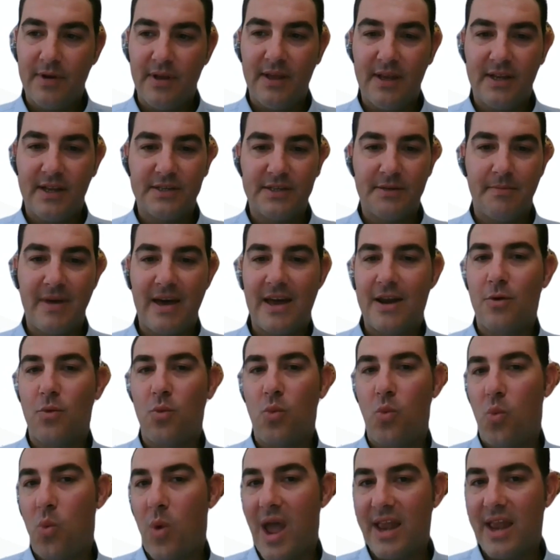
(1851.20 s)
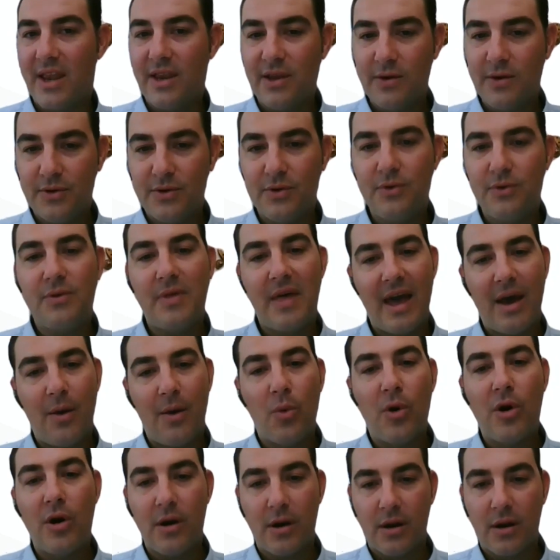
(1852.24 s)
it really doesn't matter when you
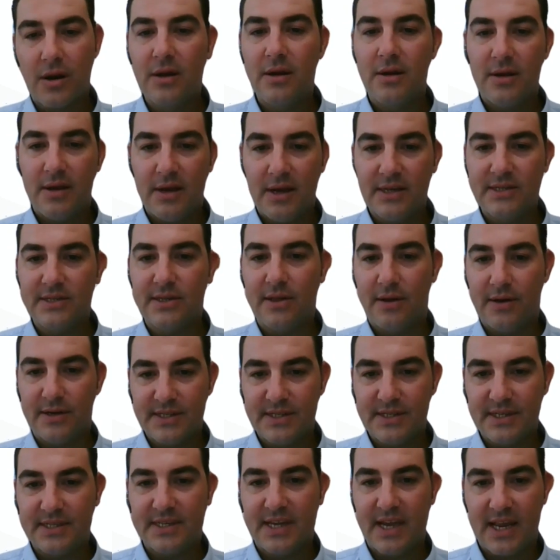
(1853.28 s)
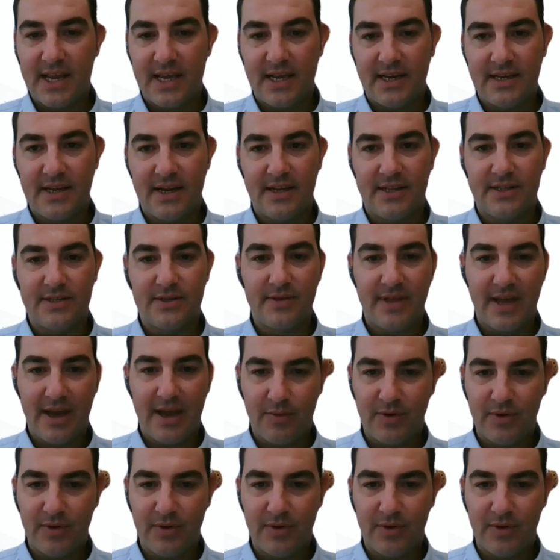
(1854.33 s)
do that work, as long as it's getting done.